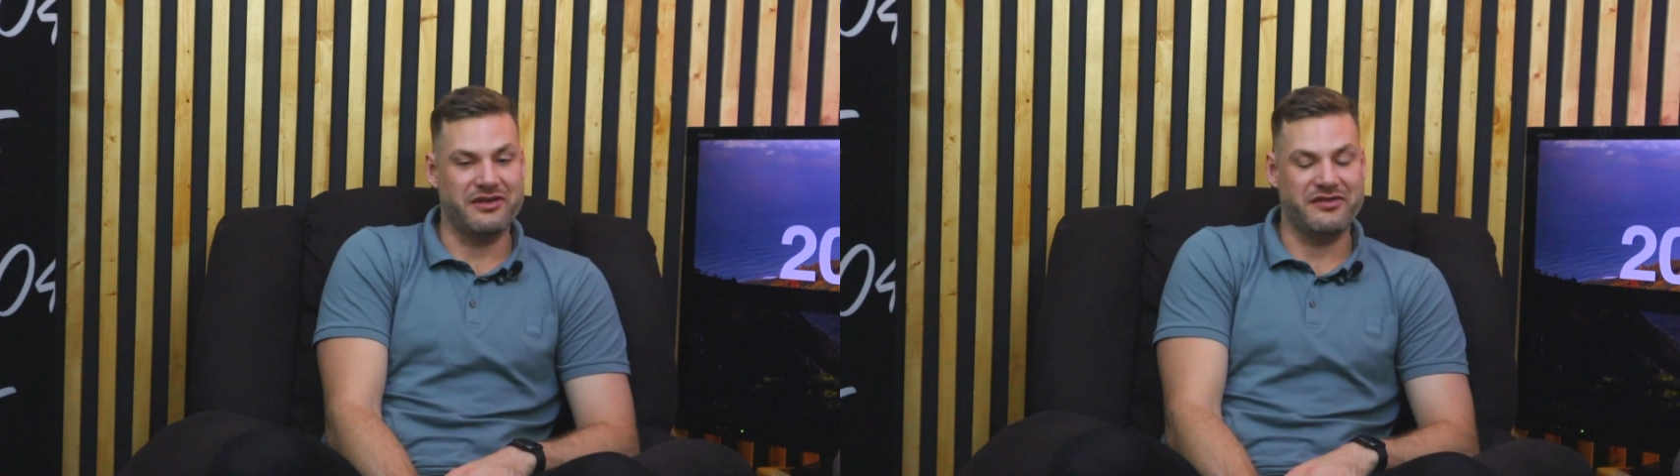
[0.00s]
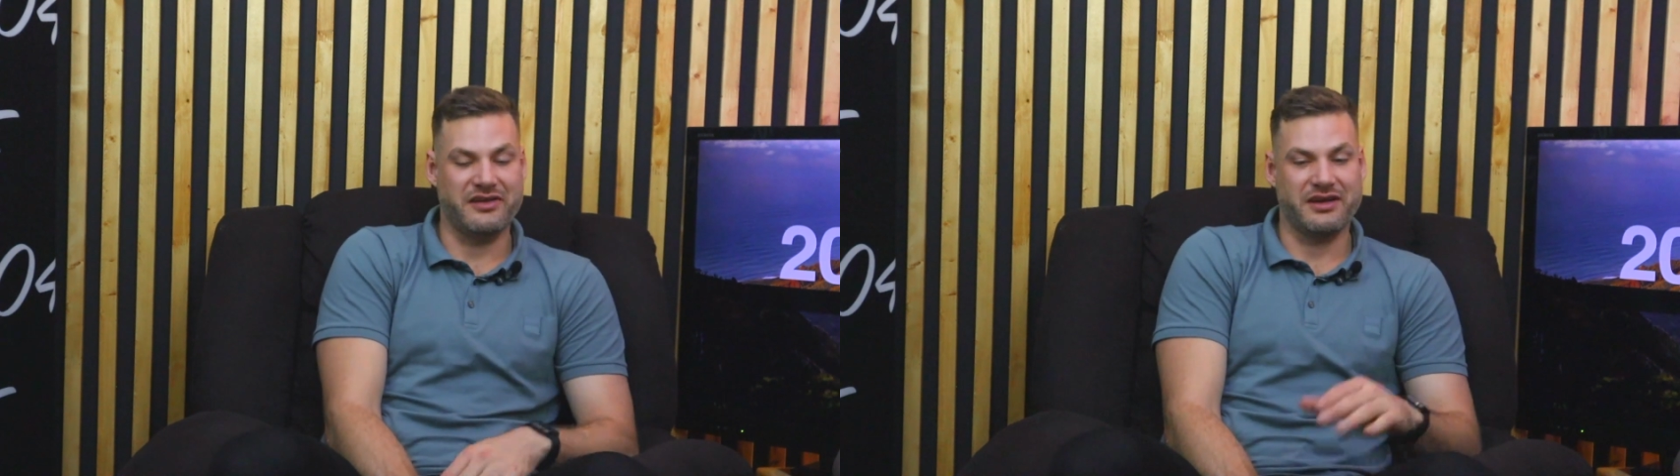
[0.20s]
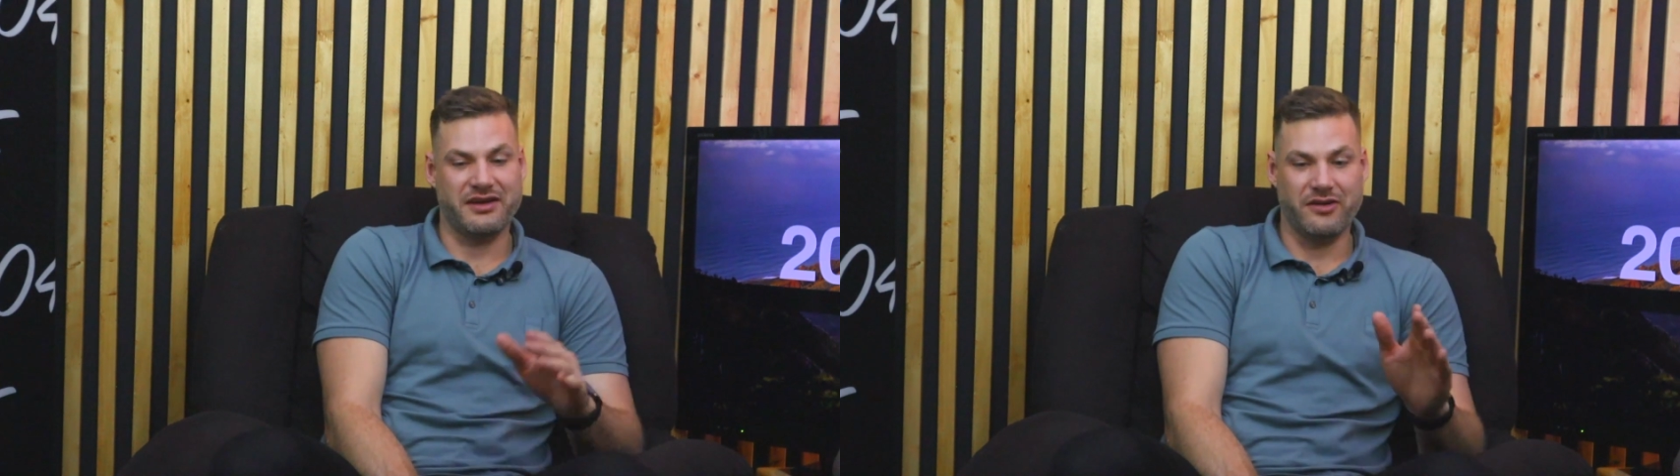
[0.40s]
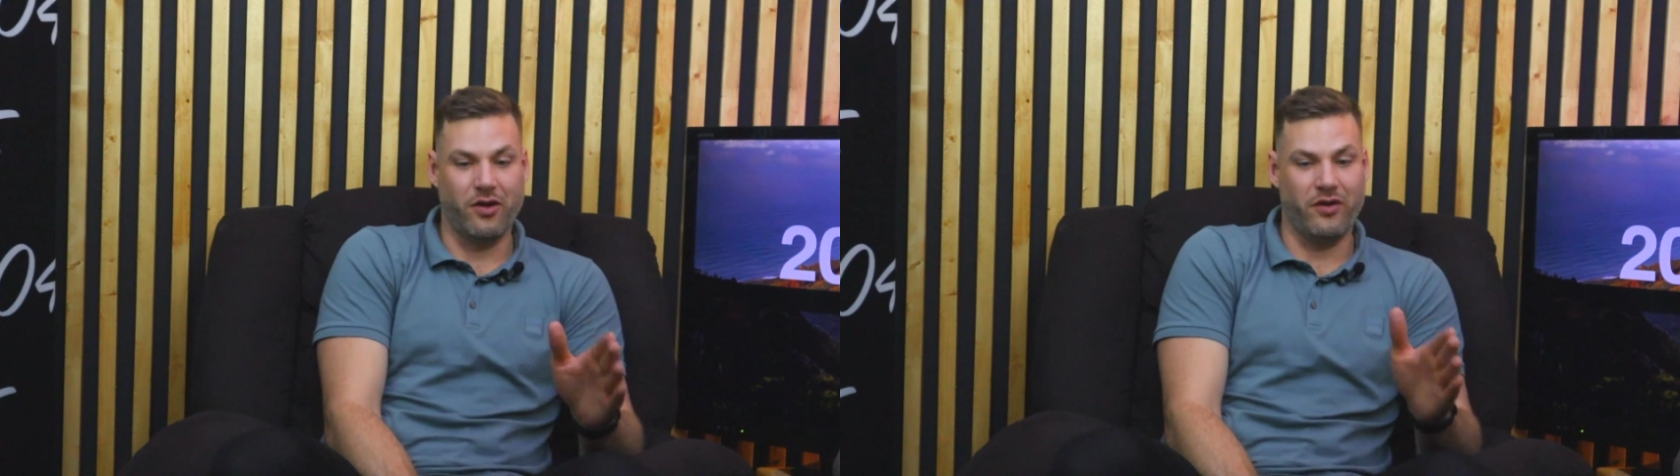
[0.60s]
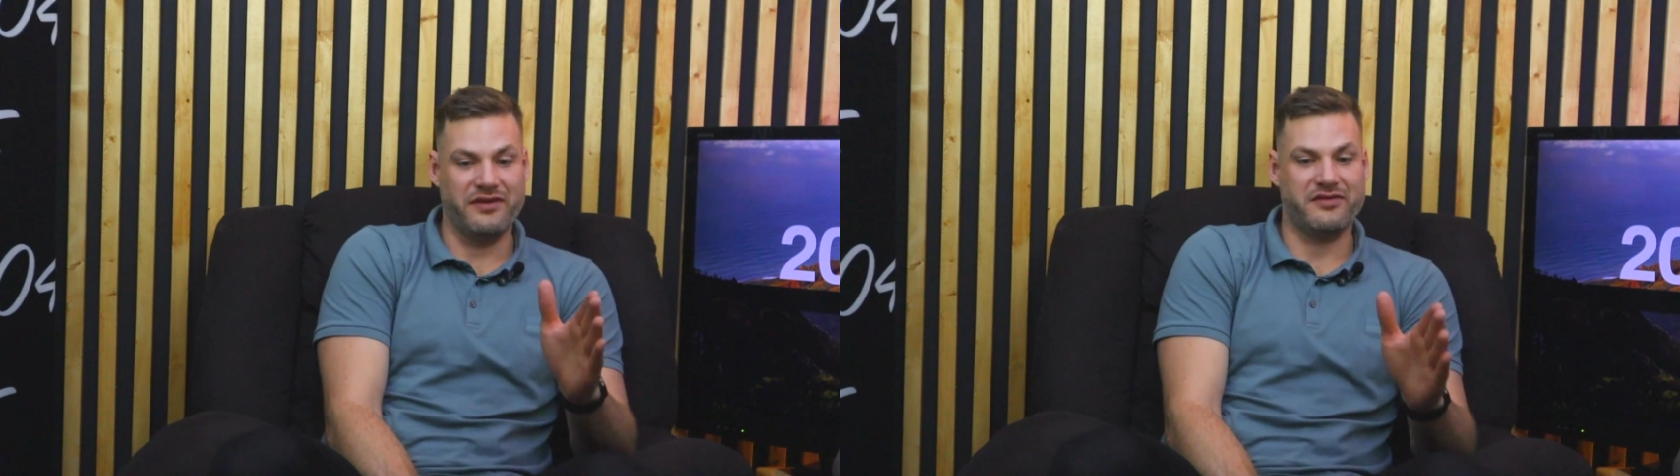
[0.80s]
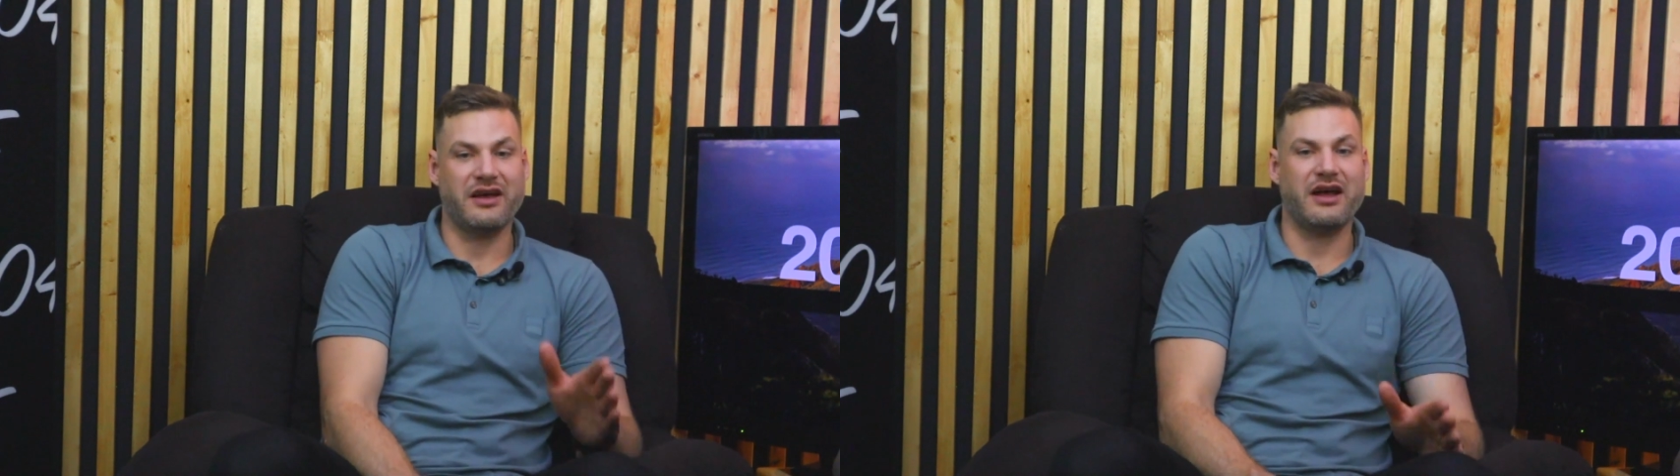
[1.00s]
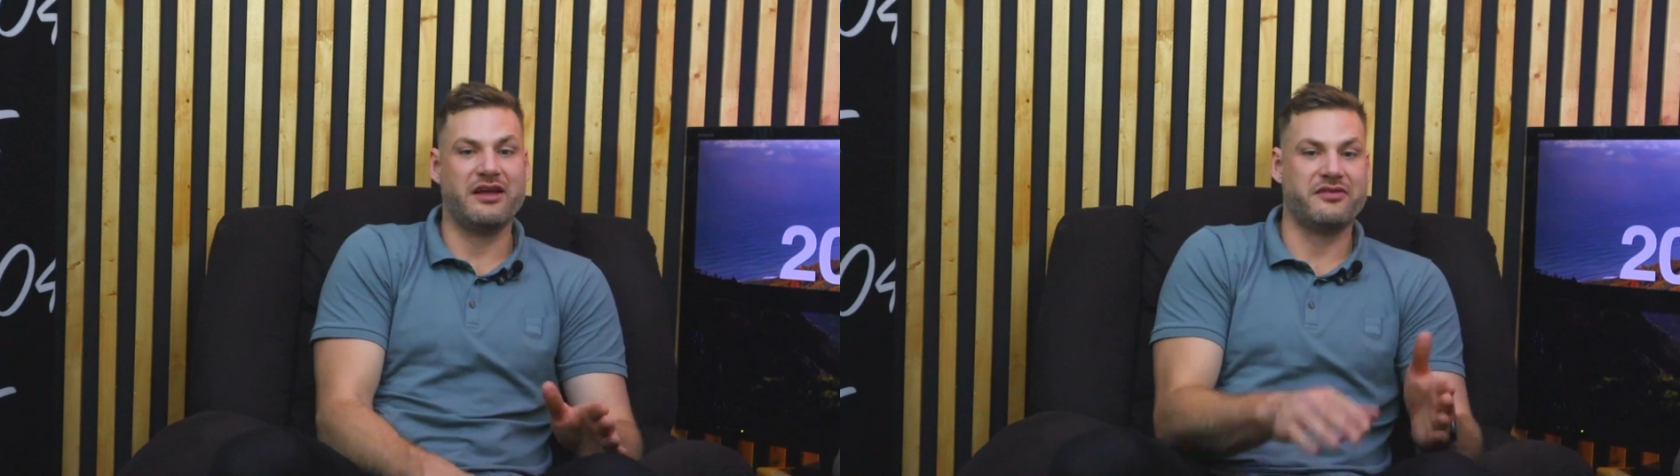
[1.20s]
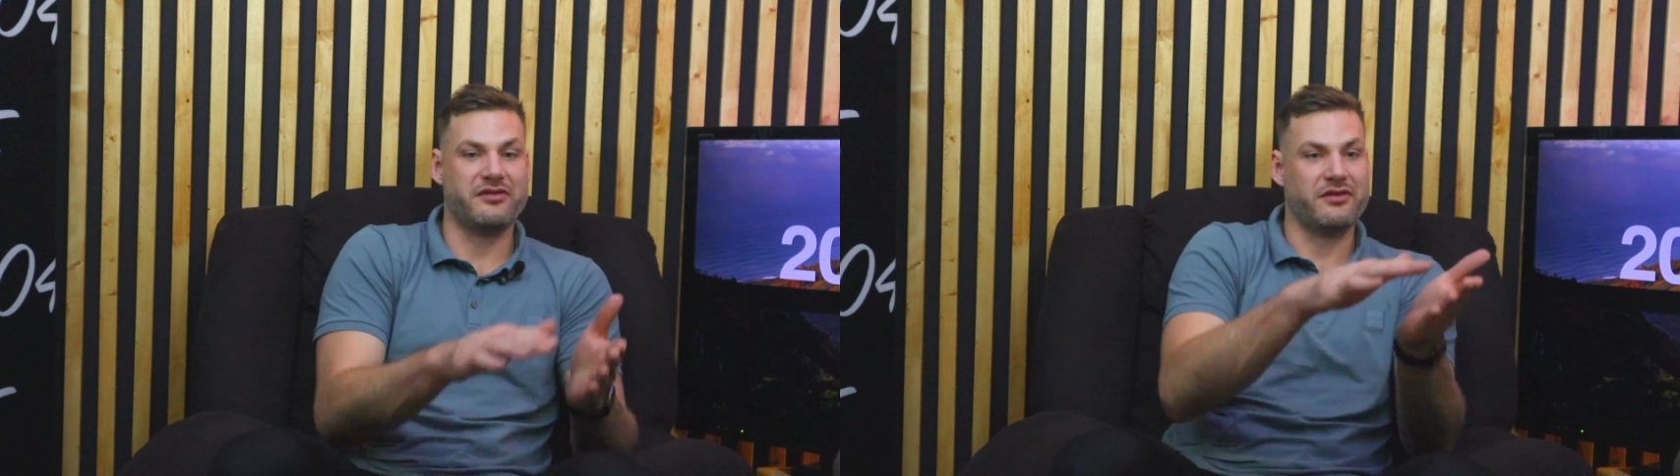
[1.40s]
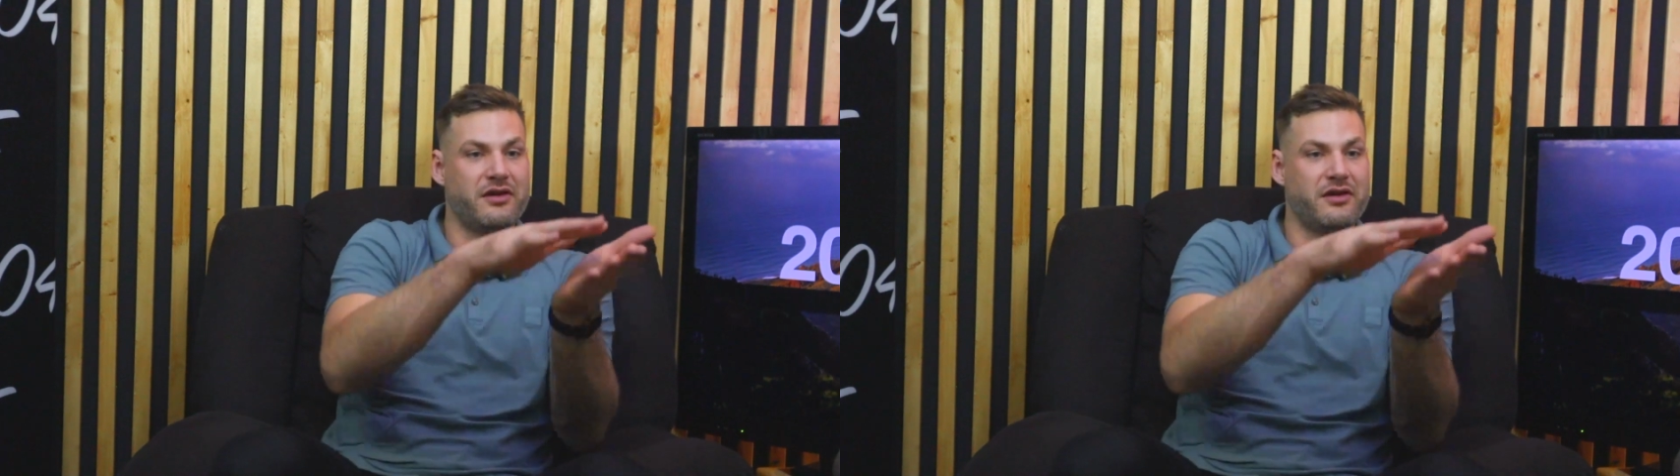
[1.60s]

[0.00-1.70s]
It's like all these guys are